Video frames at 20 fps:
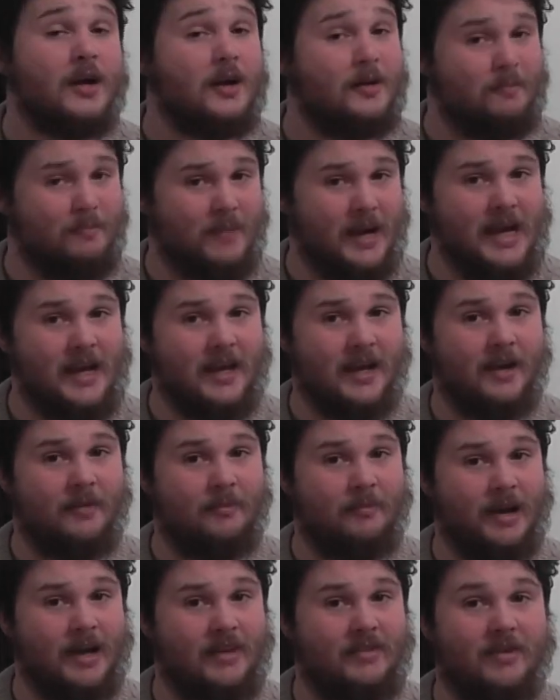make
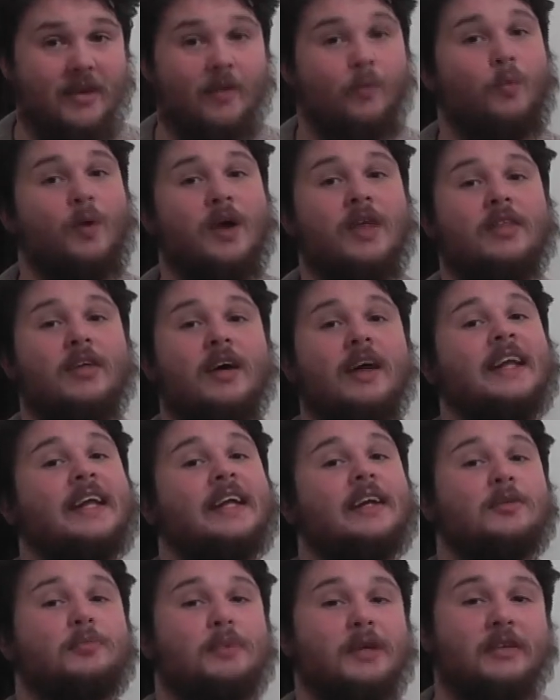it better with a
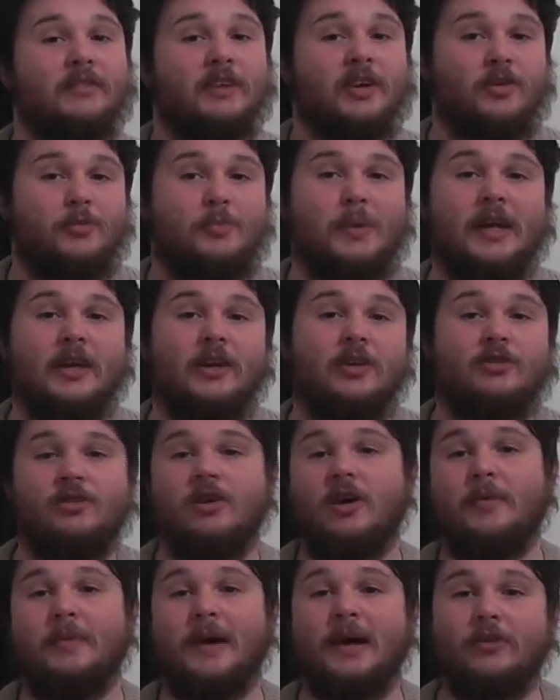little bit of
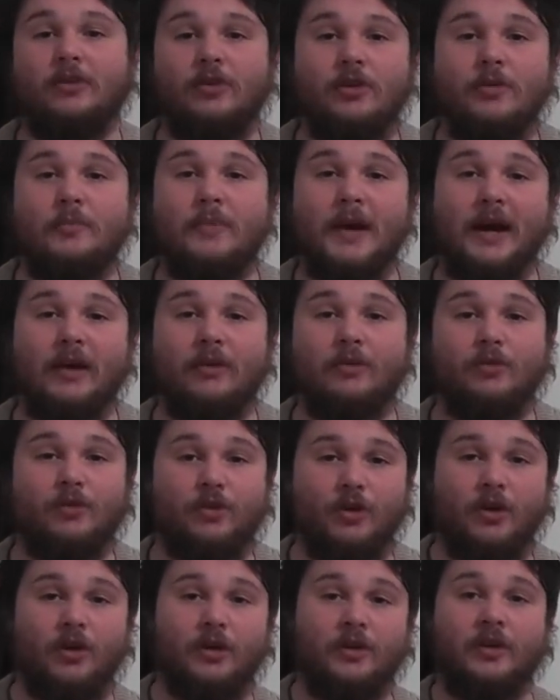expenditure. About
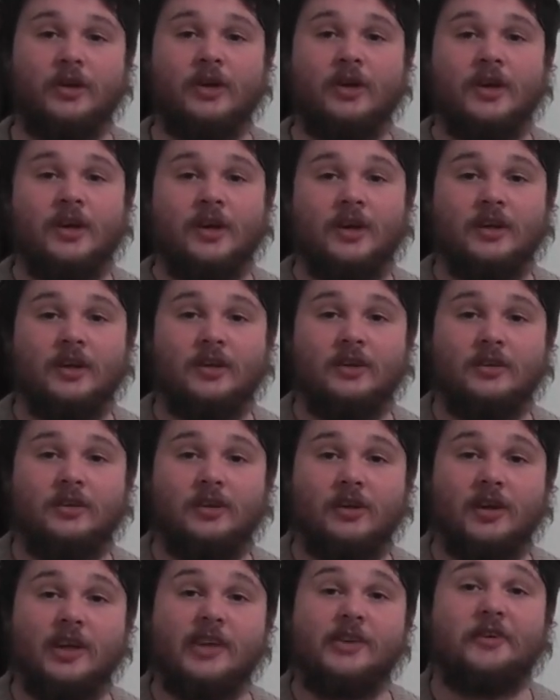£2 on
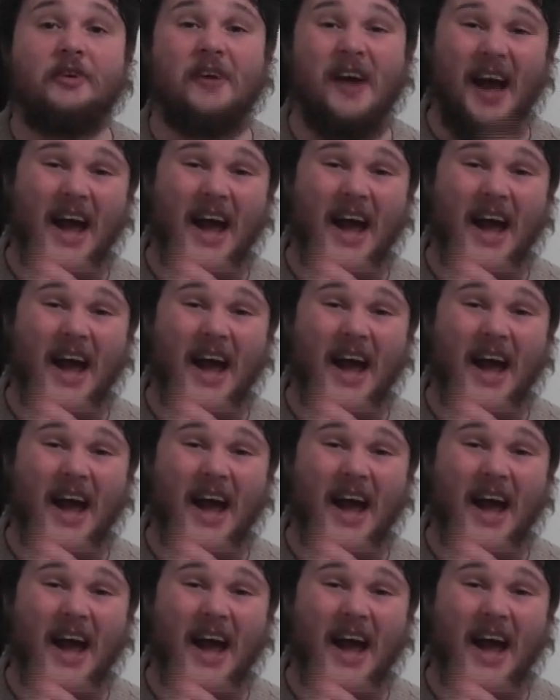doodly-doo